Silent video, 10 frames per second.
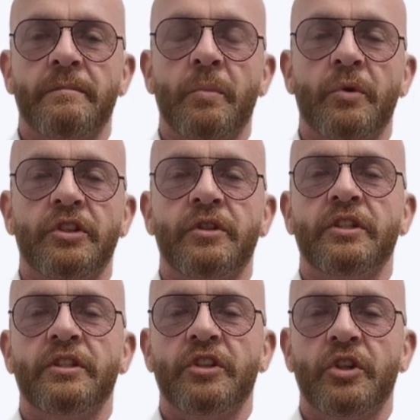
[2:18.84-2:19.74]
More
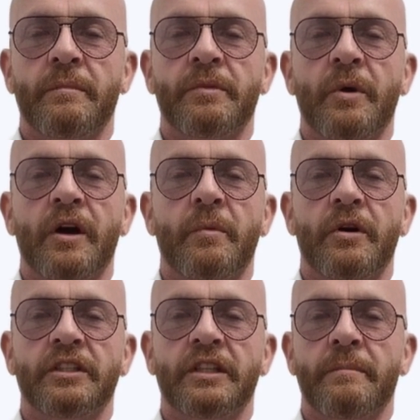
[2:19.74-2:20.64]
suited to jobs where
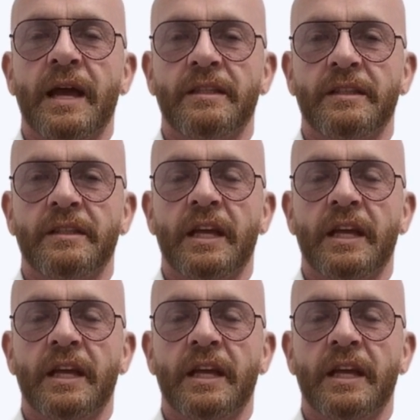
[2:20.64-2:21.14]
quantity matters,